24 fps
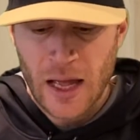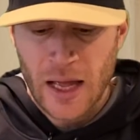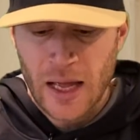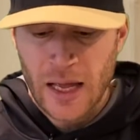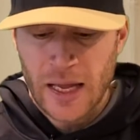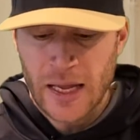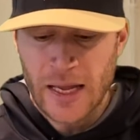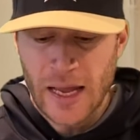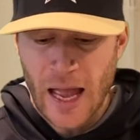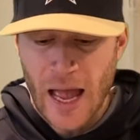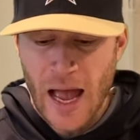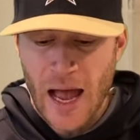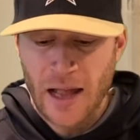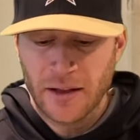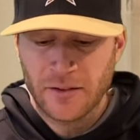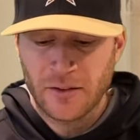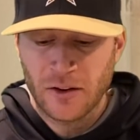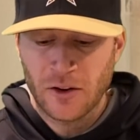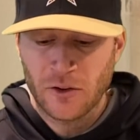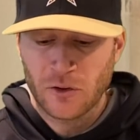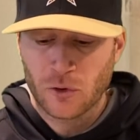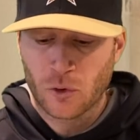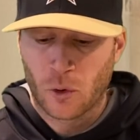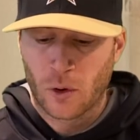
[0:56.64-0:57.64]
He adds
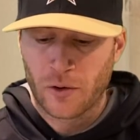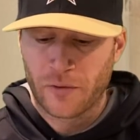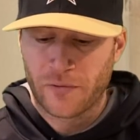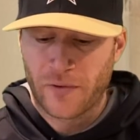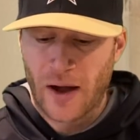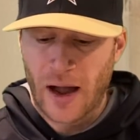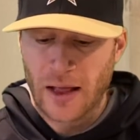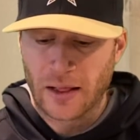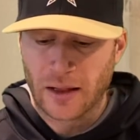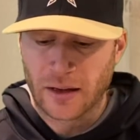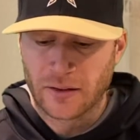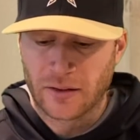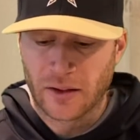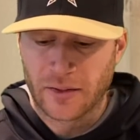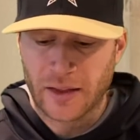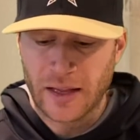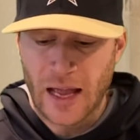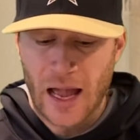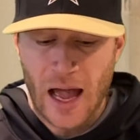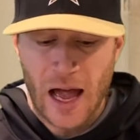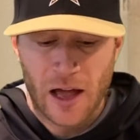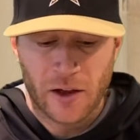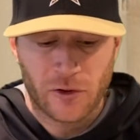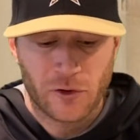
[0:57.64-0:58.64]
in his court filings that
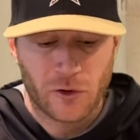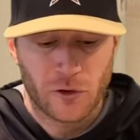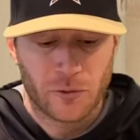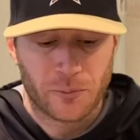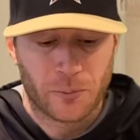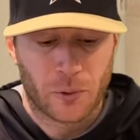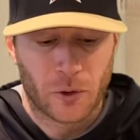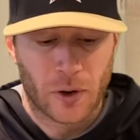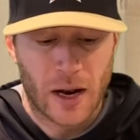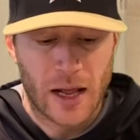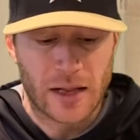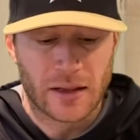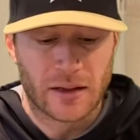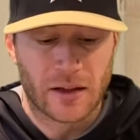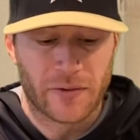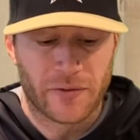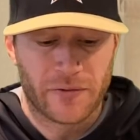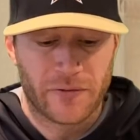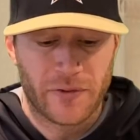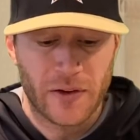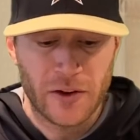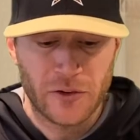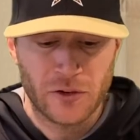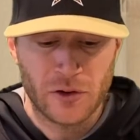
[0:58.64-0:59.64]
the Astros put a
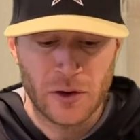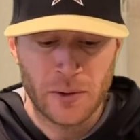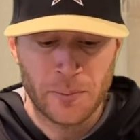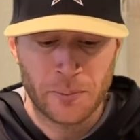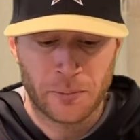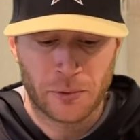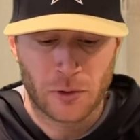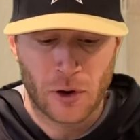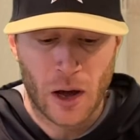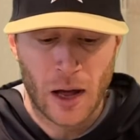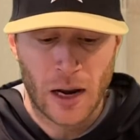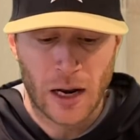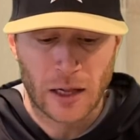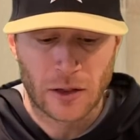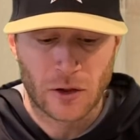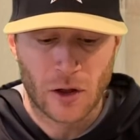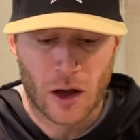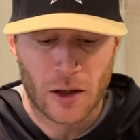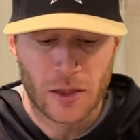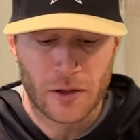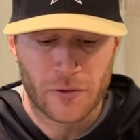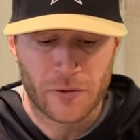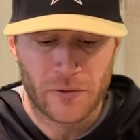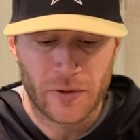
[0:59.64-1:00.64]
deficient product
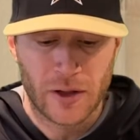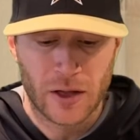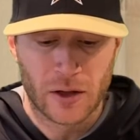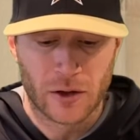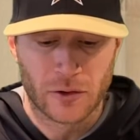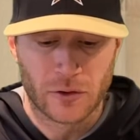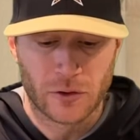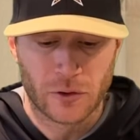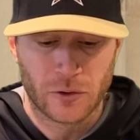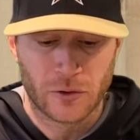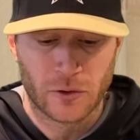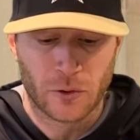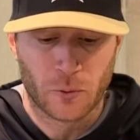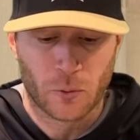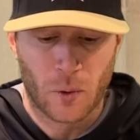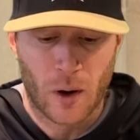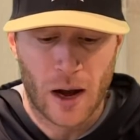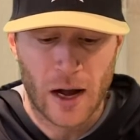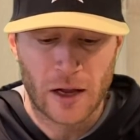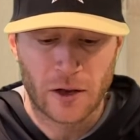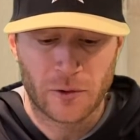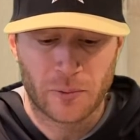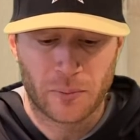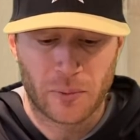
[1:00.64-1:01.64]
on the field due to
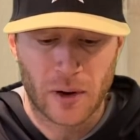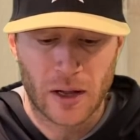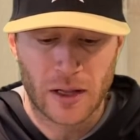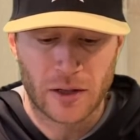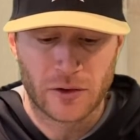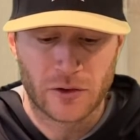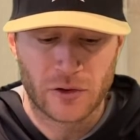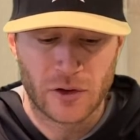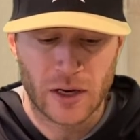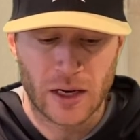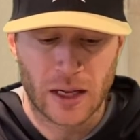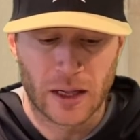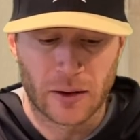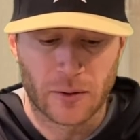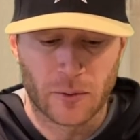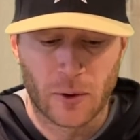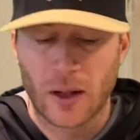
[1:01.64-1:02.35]
widespread cheating.